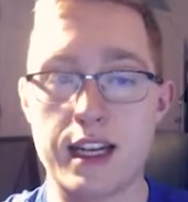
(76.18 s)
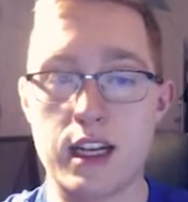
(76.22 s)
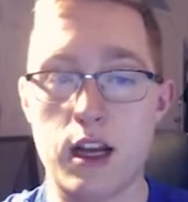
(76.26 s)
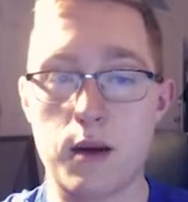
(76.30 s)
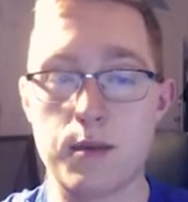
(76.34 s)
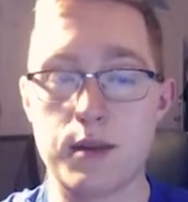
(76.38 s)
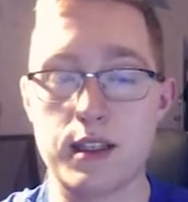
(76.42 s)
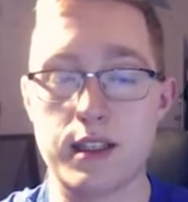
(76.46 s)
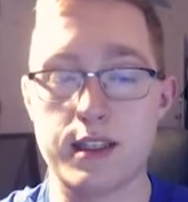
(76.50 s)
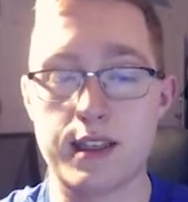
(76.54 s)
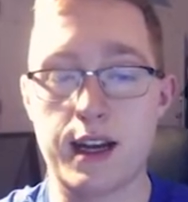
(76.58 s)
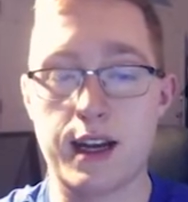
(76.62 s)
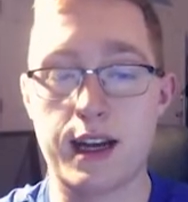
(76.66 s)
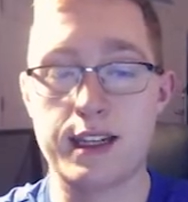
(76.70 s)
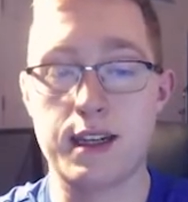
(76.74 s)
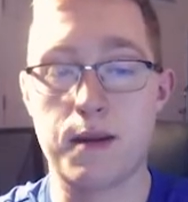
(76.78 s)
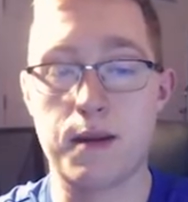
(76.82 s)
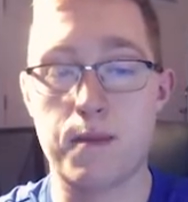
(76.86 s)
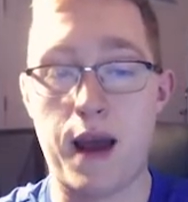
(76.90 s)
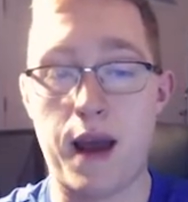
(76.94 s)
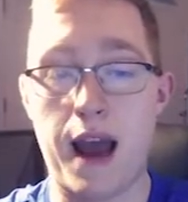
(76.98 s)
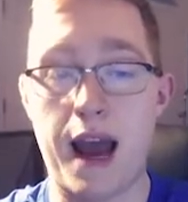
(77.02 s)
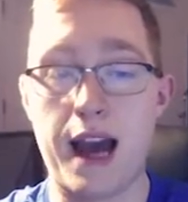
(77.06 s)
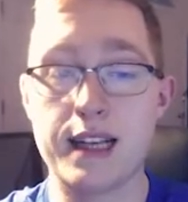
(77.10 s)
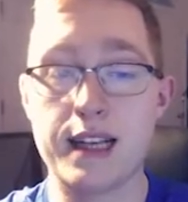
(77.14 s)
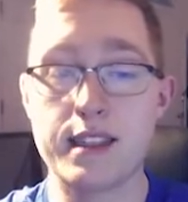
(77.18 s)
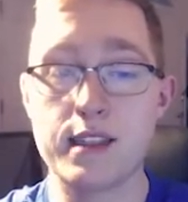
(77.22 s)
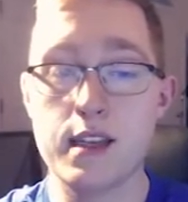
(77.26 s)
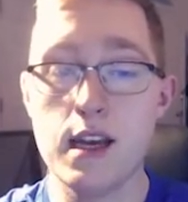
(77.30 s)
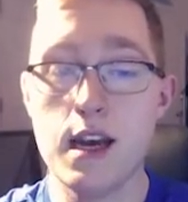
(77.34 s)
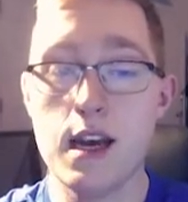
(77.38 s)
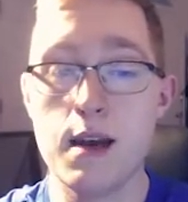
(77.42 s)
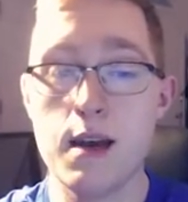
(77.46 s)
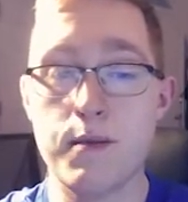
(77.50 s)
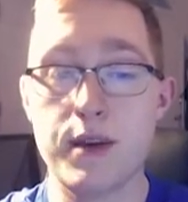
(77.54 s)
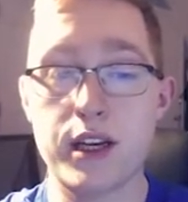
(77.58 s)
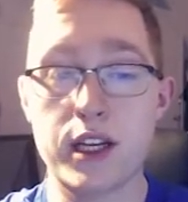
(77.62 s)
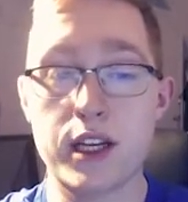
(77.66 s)
up deciding to pass.
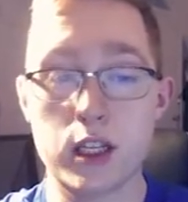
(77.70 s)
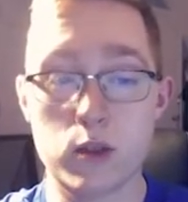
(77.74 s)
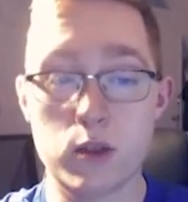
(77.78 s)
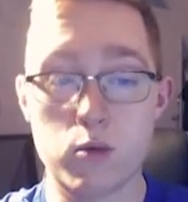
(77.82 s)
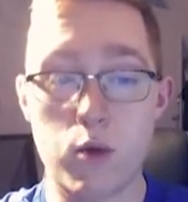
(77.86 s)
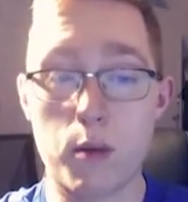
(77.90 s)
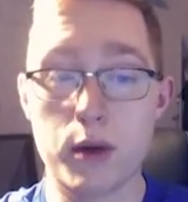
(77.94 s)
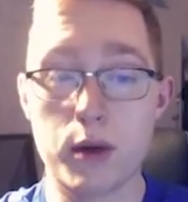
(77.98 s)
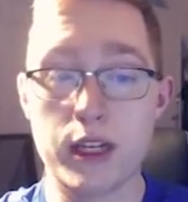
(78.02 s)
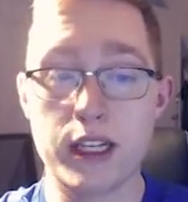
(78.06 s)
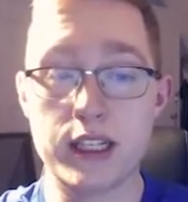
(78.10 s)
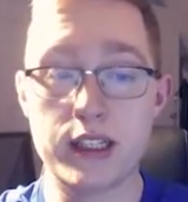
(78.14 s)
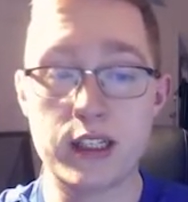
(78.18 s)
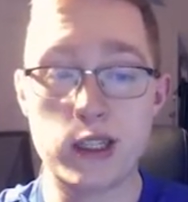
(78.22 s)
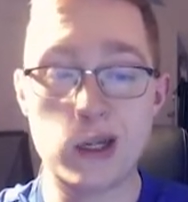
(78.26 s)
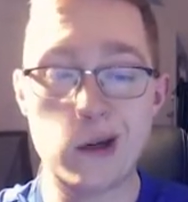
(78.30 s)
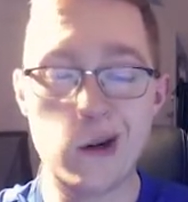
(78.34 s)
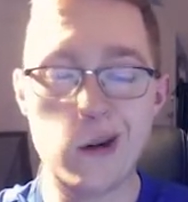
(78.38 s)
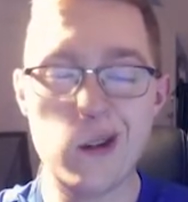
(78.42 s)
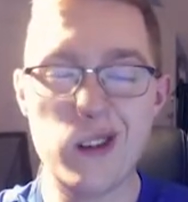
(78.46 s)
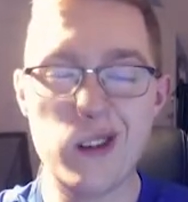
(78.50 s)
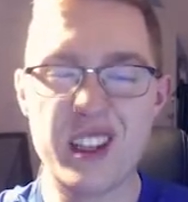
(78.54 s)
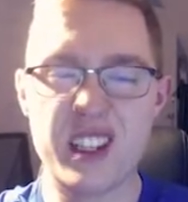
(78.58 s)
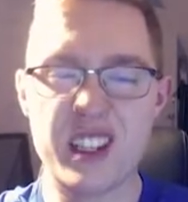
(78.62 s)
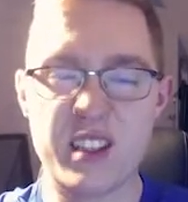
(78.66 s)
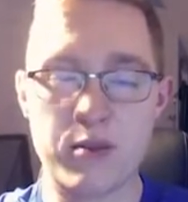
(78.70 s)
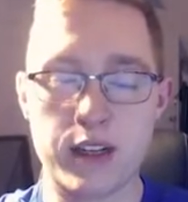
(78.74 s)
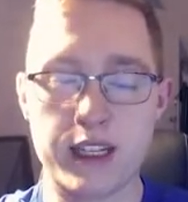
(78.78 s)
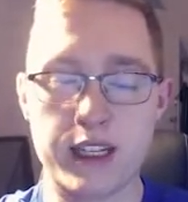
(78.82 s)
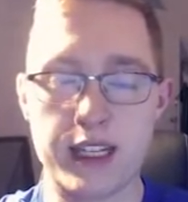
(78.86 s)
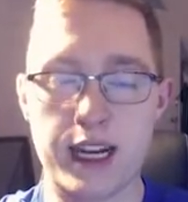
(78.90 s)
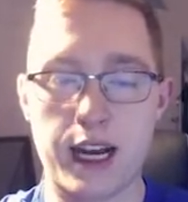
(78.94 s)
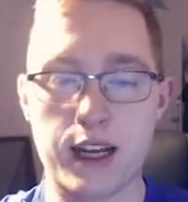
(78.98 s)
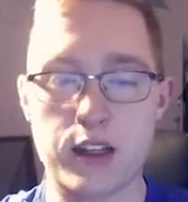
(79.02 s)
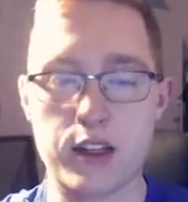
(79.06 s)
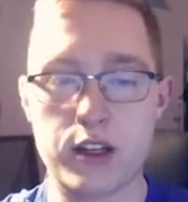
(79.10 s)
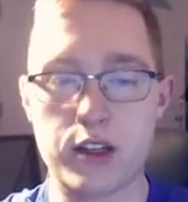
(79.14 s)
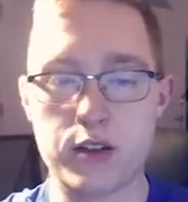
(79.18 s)
Because what we could do is we could
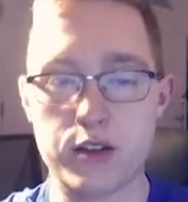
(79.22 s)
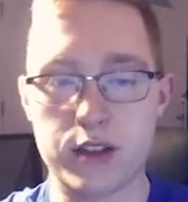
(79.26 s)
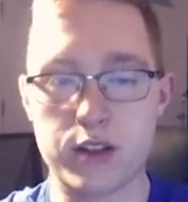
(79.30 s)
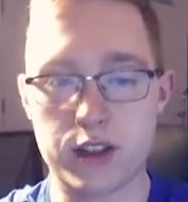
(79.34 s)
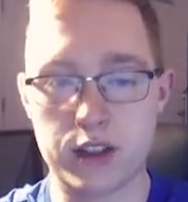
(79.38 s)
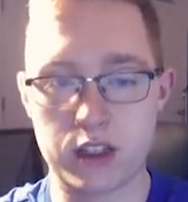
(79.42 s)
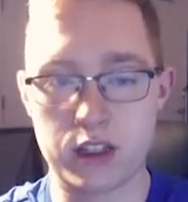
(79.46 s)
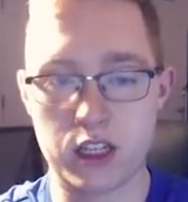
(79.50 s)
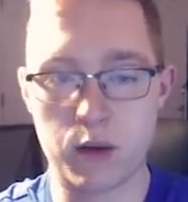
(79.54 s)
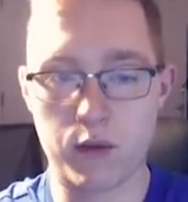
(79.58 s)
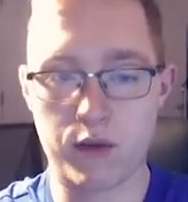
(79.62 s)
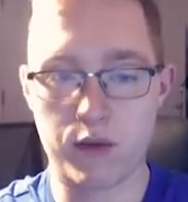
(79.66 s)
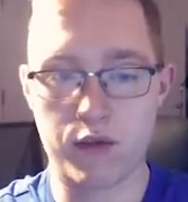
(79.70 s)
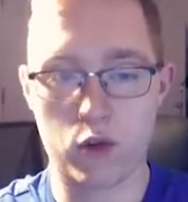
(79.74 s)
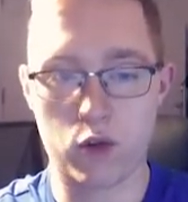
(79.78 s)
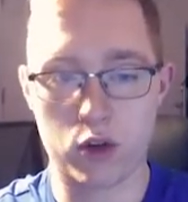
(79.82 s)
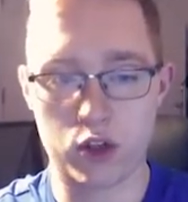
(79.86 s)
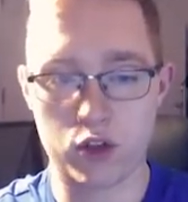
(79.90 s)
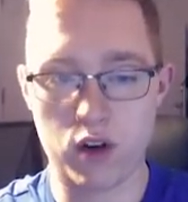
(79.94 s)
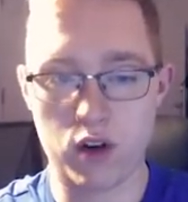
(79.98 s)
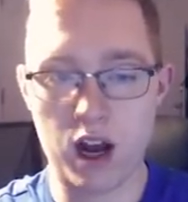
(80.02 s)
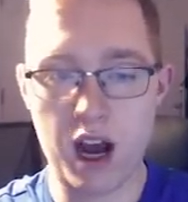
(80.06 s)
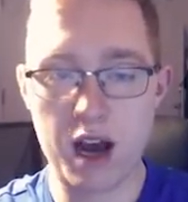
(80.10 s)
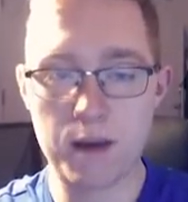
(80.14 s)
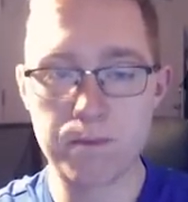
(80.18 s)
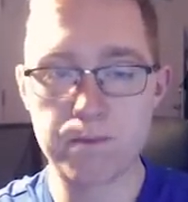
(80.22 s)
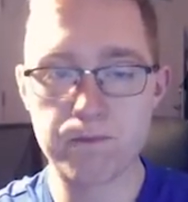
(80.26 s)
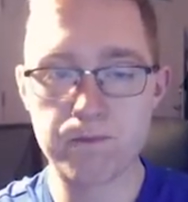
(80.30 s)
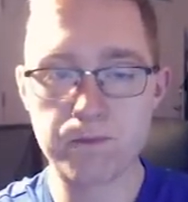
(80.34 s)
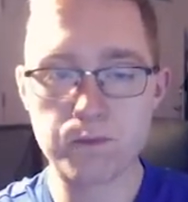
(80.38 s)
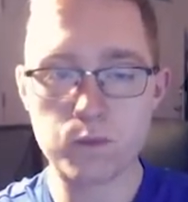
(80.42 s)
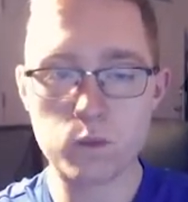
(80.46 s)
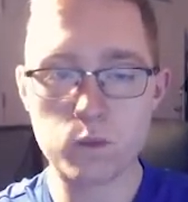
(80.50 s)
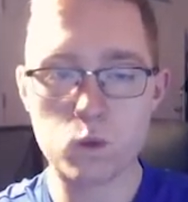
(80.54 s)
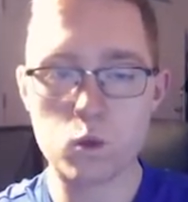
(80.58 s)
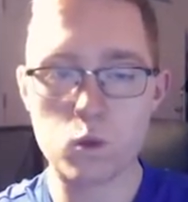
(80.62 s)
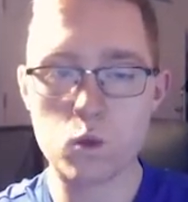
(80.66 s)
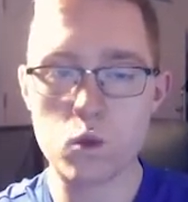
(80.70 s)
either use this cover 4 drop,
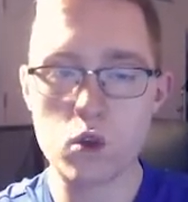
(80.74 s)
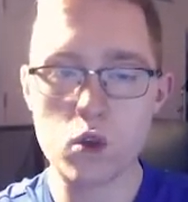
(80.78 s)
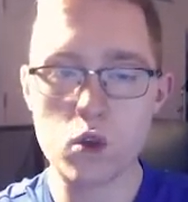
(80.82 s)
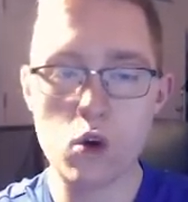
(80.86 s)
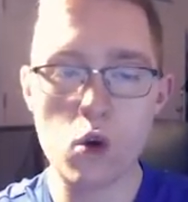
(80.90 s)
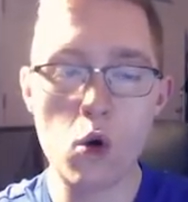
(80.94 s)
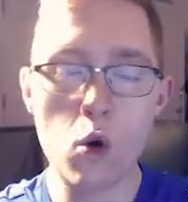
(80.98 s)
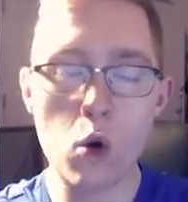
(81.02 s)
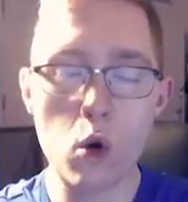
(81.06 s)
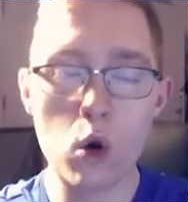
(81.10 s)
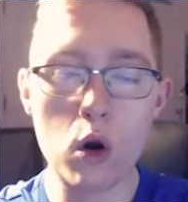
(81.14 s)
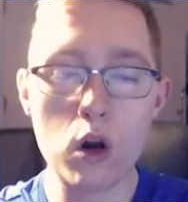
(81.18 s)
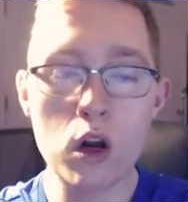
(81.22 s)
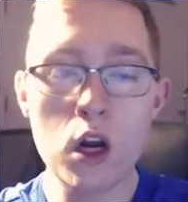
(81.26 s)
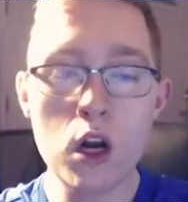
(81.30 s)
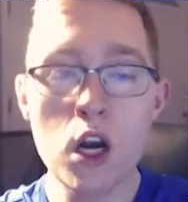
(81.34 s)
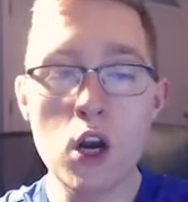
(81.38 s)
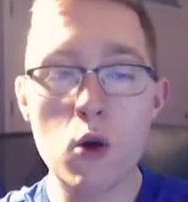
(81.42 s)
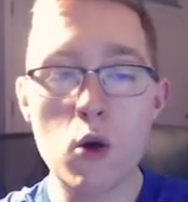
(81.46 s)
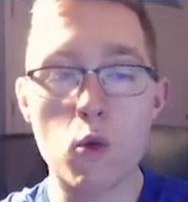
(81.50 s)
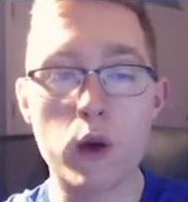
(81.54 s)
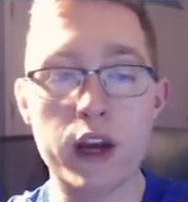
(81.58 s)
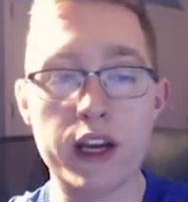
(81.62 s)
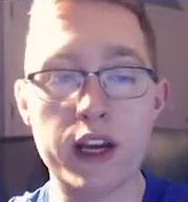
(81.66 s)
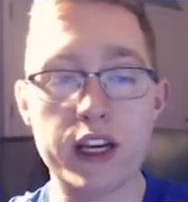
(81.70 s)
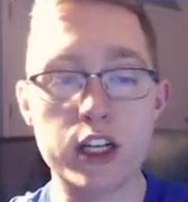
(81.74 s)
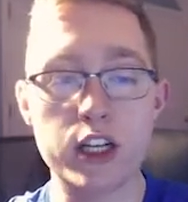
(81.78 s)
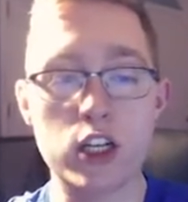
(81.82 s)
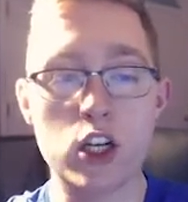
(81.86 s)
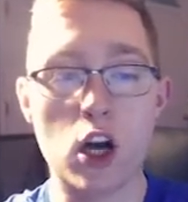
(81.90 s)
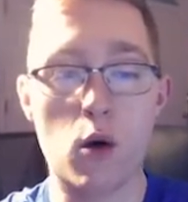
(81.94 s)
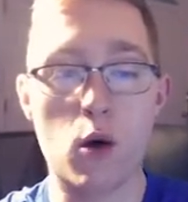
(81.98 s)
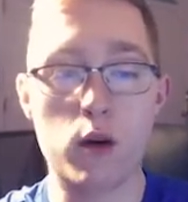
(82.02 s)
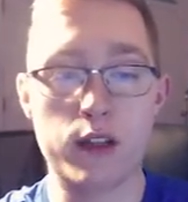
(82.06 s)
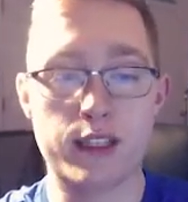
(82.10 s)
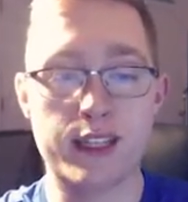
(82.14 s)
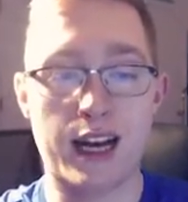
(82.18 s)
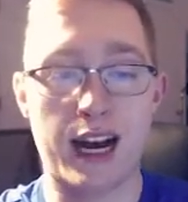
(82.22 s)
or we could
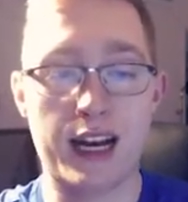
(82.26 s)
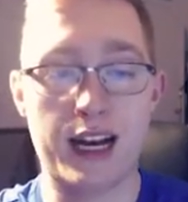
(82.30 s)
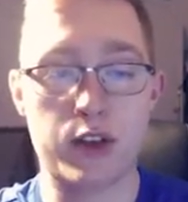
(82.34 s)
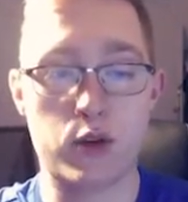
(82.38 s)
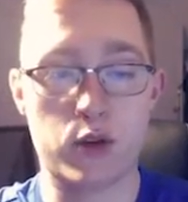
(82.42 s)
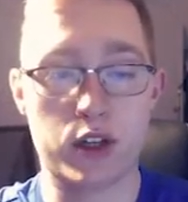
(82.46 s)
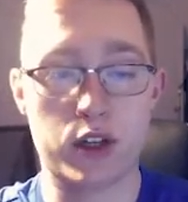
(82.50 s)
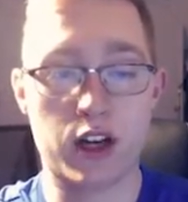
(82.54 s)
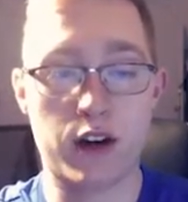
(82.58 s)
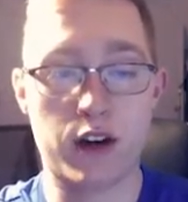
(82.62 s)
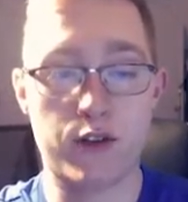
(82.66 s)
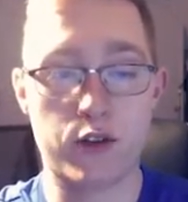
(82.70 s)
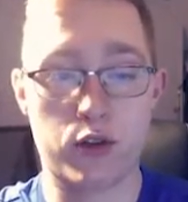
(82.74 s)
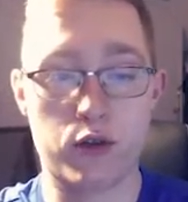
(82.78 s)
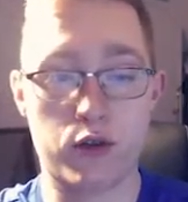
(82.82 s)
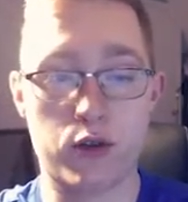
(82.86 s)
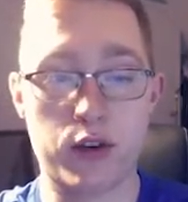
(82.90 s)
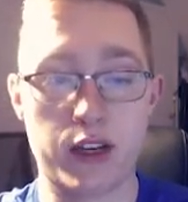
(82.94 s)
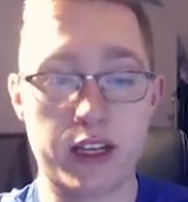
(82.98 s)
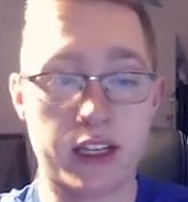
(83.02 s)
go into either a cover 3